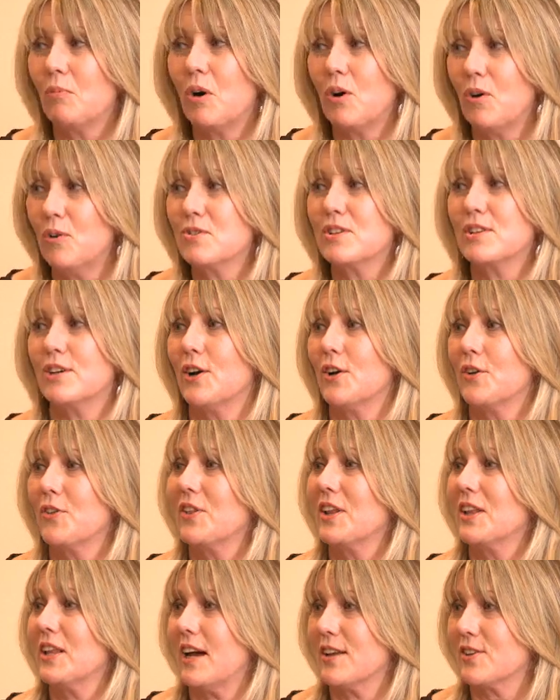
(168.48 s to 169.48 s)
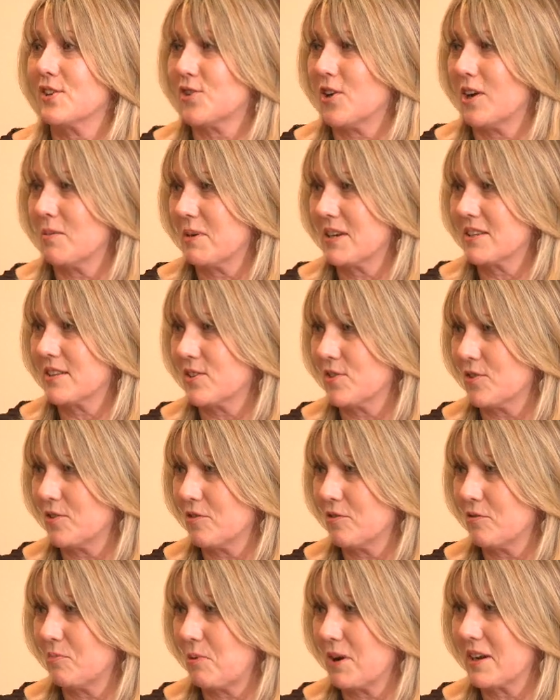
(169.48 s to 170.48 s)
Also, the last
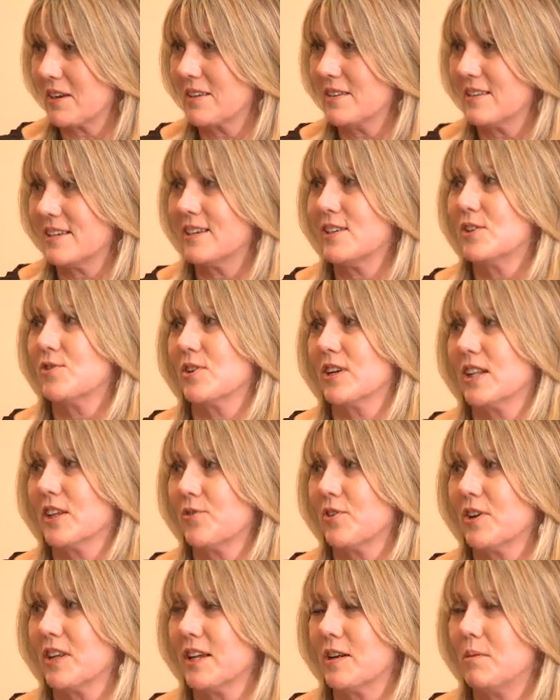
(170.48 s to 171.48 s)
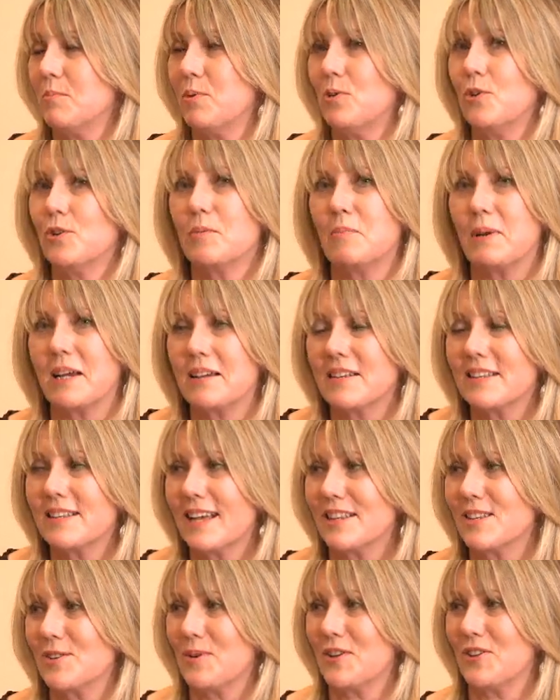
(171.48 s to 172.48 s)
trimester of pregnancy is really, really important, because
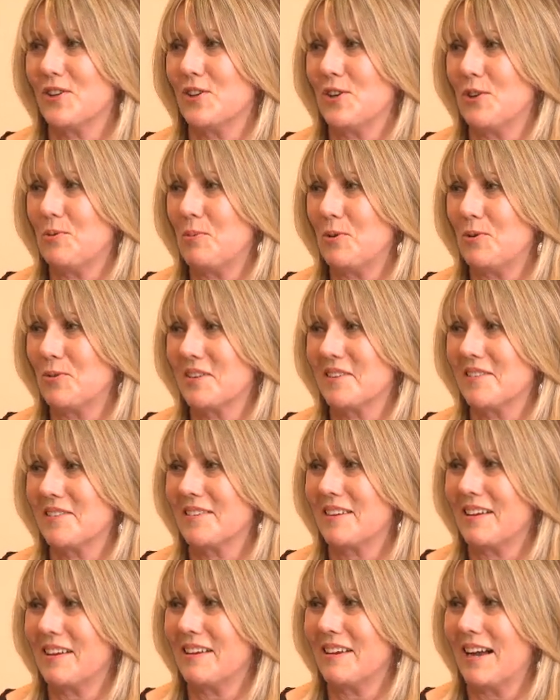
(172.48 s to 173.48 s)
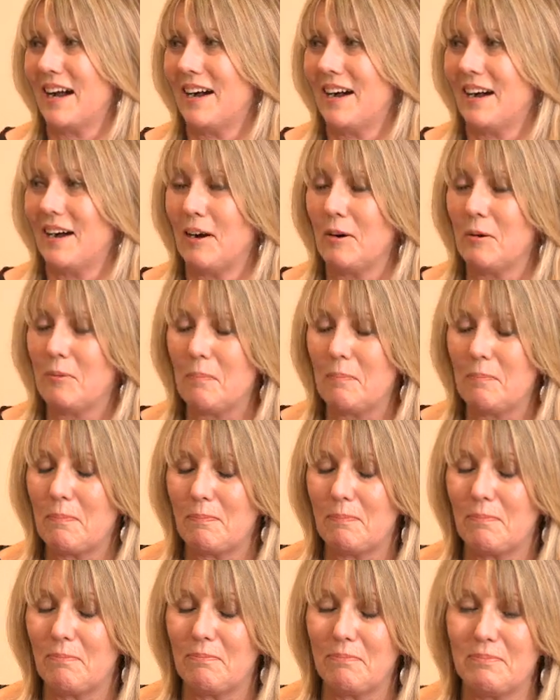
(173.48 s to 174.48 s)
that's when the newborn's
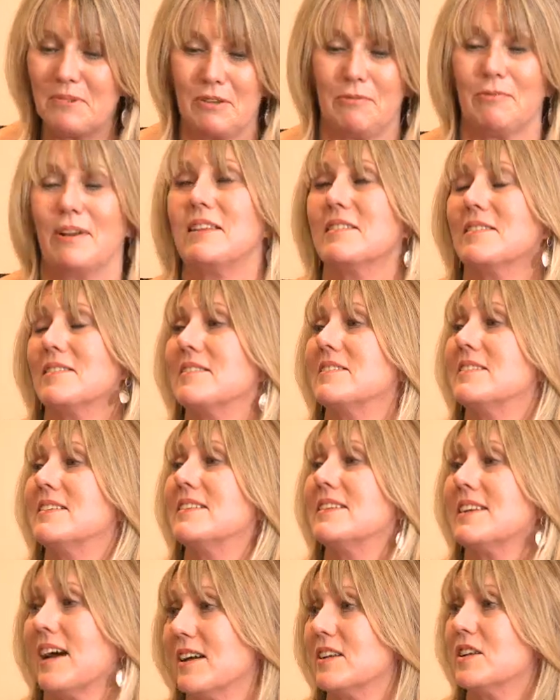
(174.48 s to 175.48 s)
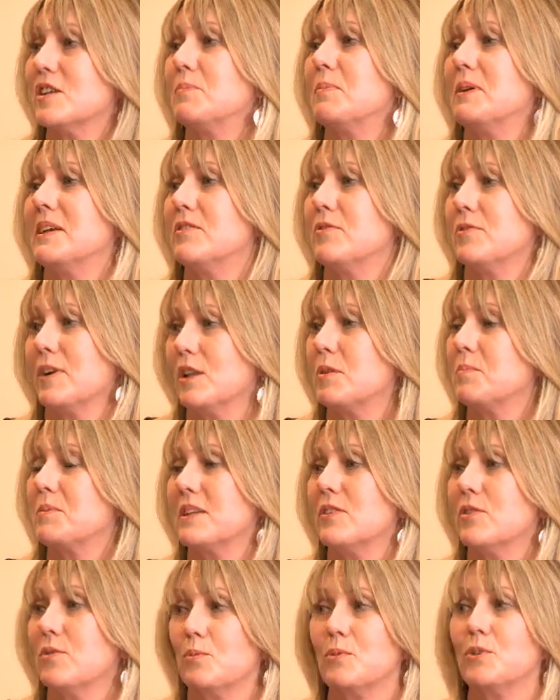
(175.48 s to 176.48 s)
defences start to be
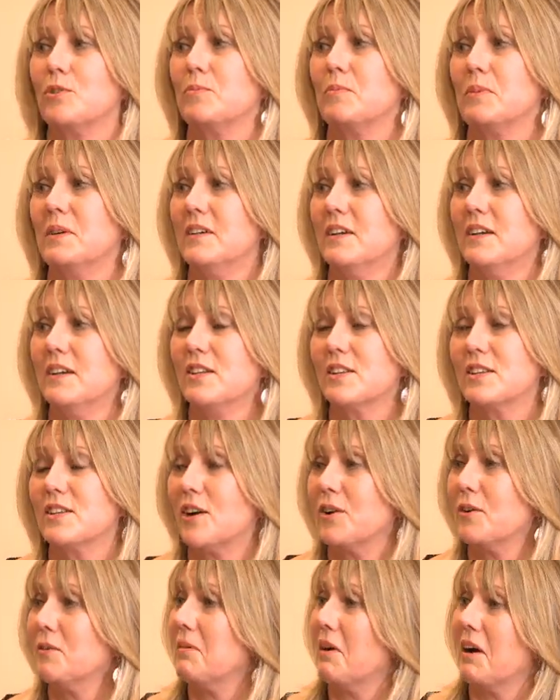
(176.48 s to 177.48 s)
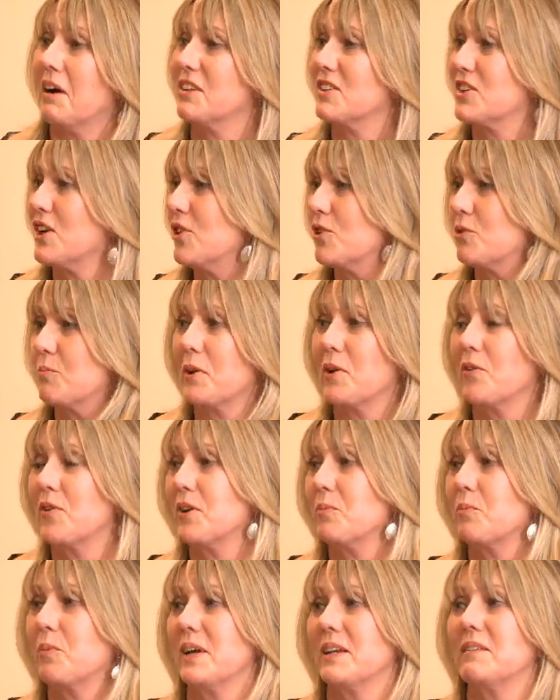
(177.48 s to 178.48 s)
developed in the womb. So a total
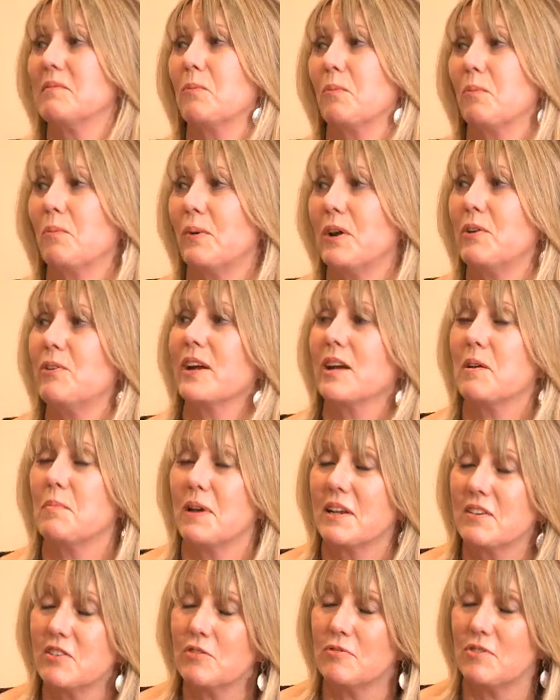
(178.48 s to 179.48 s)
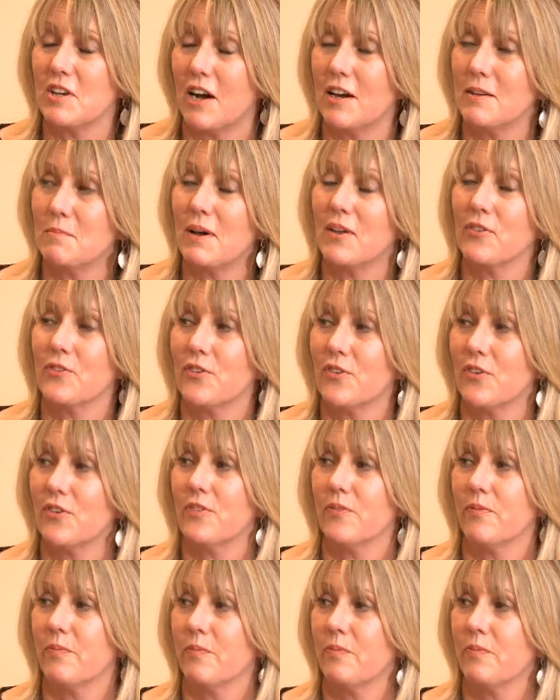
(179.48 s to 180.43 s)
period we recommend of 9 months.